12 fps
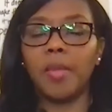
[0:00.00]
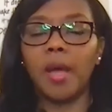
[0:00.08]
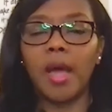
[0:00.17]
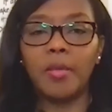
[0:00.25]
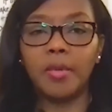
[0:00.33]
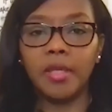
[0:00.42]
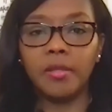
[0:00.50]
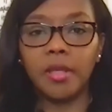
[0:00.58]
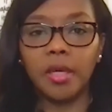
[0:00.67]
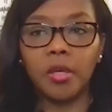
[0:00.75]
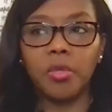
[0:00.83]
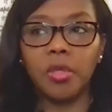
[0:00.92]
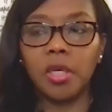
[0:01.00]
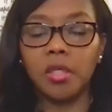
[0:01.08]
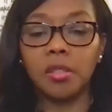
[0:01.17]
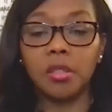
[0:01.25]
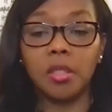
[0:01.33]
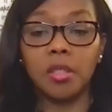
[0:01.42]
I believe that
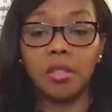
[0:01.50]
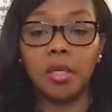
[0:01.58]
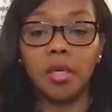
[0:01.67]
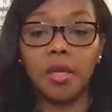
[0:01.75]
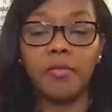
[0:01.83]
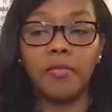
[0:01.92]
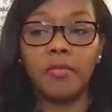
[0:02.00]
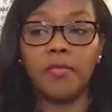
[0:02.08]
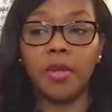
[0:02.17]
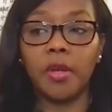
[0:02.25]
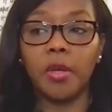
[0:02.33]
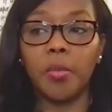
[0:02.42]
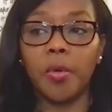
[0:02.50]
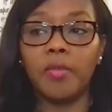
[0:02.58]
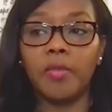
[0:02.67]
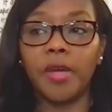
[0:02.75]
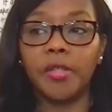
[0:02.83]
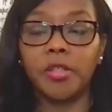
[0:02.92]
communication is a very
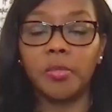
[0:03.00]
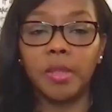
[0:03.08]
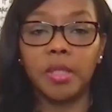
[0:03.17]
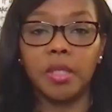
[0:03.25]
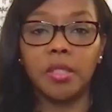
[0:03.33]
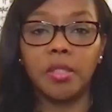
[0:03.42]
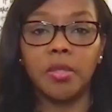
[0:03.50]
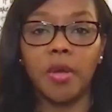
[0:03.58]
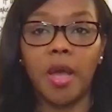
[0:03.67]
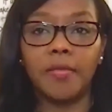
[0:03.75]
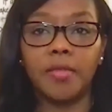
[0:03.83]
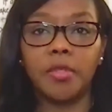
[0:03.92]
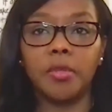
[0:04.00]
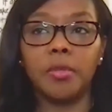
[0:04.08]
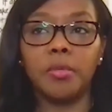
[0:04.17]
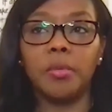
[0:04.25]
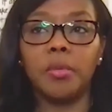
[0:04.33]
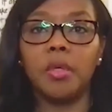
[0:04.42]
important factor, because you have
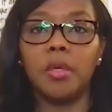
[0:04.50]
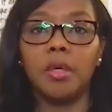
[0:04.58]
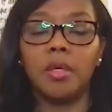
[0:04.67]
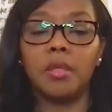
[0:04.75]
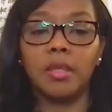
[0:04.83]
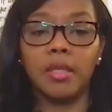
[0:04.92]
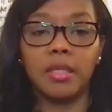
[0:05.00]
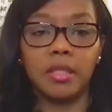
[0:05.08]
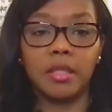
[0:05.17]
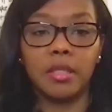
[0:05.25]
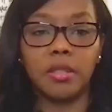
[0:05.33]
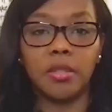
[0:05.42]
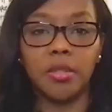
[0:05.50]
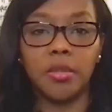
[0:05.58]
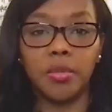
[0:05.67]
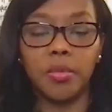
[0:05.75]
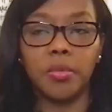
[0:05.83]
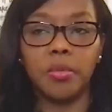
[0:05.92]
to listen
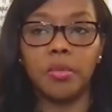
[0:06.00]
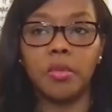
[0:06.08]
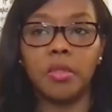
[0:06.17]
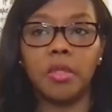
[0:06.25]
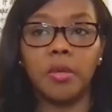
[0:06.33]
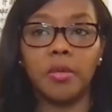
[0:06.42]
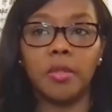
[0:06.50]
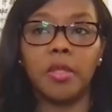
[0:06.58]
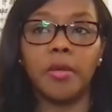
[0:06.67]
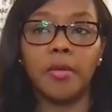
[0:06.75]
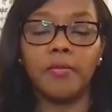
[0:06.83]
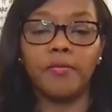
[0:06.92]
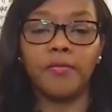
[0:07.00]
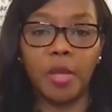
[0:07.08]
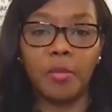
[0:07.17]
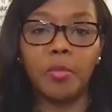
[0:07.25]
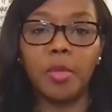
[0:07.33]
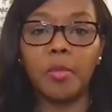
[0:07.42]
to the
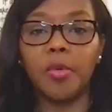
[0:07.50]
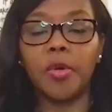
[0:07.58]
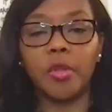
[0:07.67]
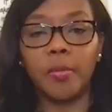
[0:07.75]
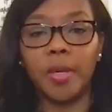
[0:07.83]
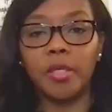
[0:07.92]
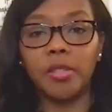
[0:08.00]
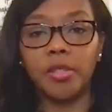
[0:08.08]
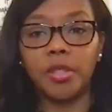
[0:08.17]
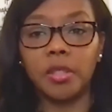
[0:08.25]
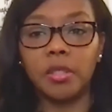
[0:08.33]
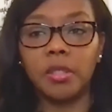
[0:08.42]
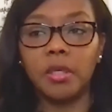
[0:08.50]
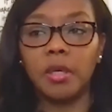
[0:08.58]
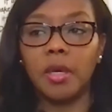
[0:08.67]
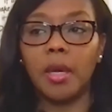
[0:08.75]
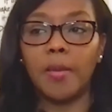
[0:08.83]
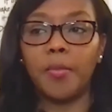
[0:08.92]
family member or the patient.
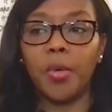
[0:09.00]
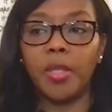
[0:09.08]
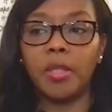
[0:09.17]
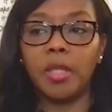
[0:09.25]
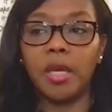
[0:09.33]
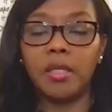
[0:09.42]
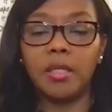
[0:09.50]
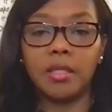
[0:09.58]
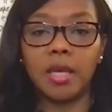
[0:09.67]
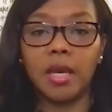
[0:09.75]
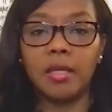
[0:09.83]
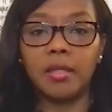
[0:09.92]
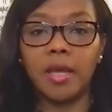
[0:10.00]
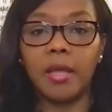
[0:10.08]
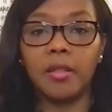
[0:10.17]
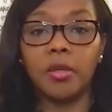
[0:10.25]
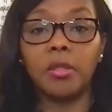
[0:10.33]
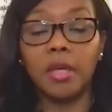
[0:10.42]
When they decide
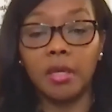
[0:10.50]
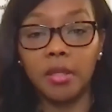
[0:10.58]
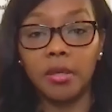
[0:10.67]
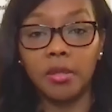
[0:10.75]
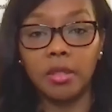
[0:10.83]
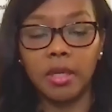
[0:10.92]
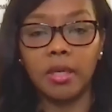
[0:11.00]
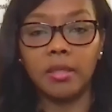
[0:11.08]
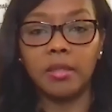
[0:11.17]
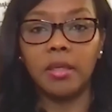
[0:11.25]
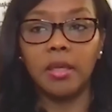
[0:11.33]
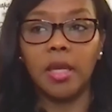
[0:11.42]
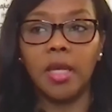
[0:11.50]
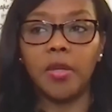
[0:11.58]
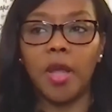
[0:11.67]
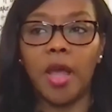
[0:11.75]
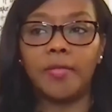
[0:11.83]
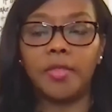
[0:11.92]
that they're done, they're done. And
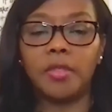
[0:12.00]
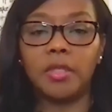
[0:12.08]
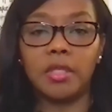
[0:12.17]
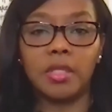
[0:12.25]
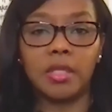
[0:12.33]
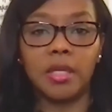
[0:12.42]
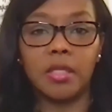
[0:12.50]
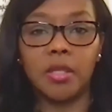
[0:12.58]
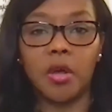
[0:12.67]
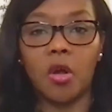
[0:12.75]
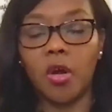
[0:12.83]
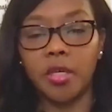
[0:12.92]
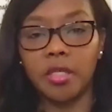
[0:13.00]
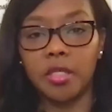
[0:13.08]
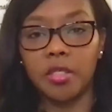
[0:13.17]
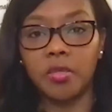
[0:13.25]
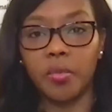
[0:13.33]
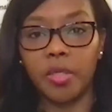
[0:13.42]
you have to discuss the hard
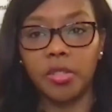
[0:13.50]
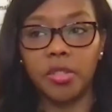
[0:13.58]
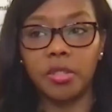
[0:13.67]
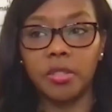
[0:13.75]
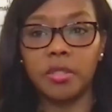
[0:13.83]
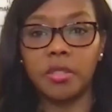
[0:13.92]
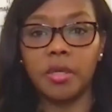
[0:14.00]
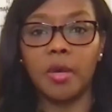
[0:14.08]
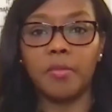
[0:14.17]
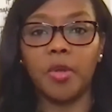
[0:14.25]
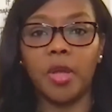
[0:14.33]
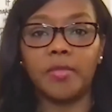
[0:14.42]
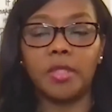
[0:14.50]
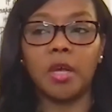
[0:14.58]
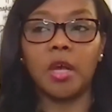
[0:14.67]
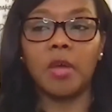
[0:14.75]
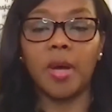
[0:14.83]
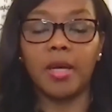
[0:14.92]
situations. You have to
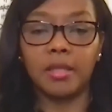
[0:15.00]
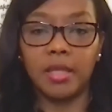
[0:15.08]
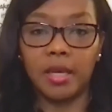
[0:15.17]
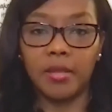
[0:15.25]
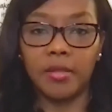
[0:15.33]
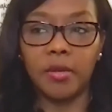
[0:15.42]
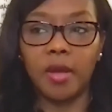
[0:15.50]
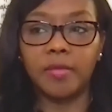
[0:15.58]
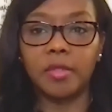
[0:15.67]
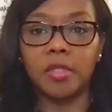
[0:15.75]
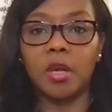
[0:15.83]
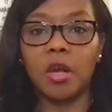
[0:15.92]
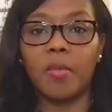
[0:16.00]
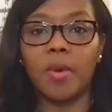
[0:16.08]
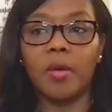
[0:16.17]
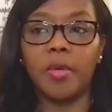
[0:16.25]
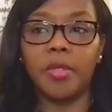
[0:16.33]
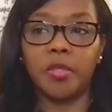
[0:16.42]
talk about death. You have to talk
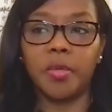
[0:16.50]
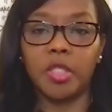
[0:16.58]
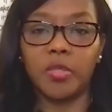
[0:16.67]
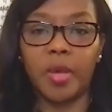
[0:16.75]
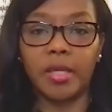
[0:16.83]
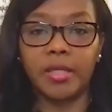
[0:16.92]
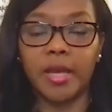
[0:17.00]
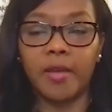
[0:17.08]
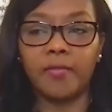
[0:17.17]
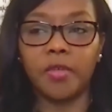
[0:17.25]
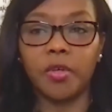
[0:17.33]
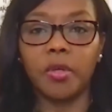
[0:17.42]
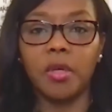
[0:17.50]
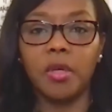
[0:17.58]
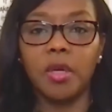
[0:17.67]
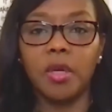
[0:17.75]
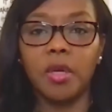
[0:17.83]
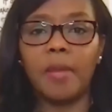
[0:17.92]
about what to expect after.
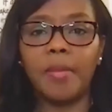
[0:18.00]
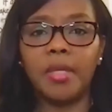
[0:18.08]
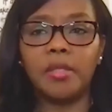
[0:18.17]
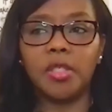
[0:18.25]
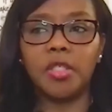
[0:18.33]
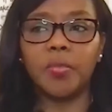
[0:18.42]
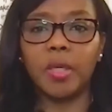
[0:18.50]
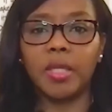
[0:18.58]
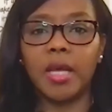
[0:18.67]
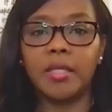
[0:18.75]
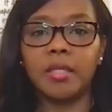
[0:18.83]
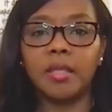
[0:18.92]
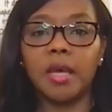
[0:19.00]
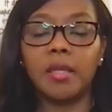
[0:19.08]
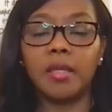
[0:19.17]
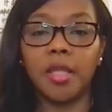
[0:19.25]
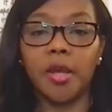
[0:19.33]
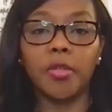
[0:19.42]
And just realizing that
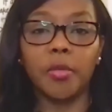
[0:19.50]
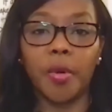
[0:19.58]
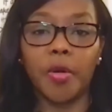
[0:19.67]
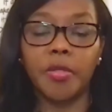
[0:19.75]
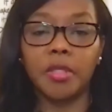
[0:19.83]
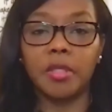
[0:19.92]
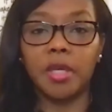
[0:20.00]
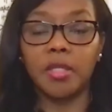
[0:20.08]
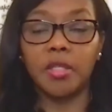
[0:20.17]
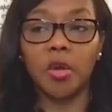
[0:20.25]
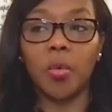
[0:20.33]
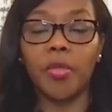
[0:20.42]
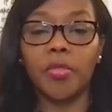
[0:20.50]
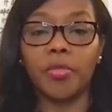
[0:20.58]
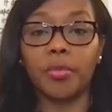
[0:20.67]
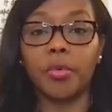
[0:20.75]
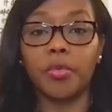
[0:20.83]
they're the person that's going through the